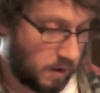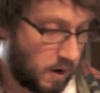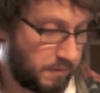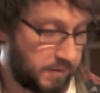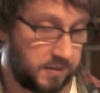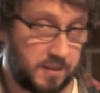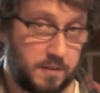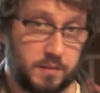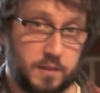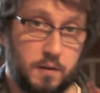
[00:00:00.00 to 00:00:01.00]
Off of the
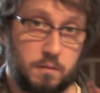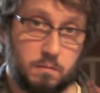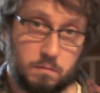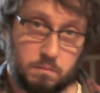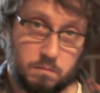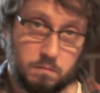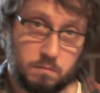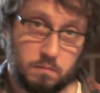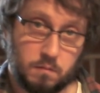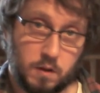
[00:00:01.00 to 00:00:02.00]
7th note,
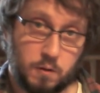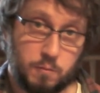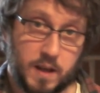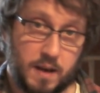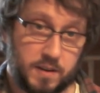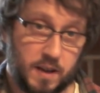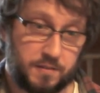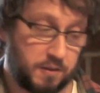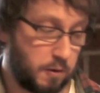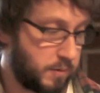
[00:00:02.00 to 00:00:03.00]
we have an F
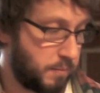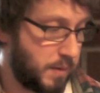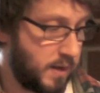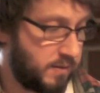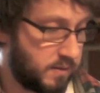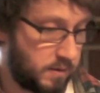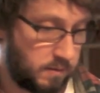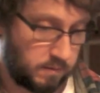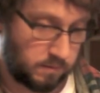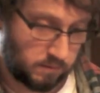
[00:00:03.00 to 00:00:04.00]
sharp diminished,
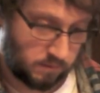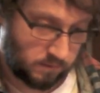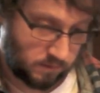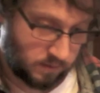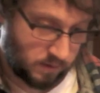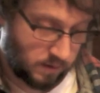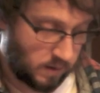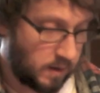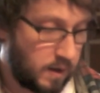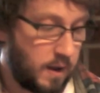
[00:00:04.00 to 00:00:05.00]

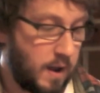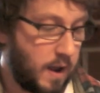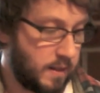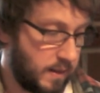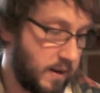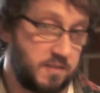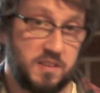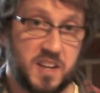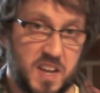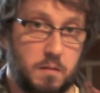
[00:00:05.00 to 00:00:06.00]
and then a
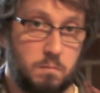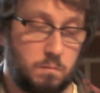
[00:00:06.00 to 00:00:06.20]
G again.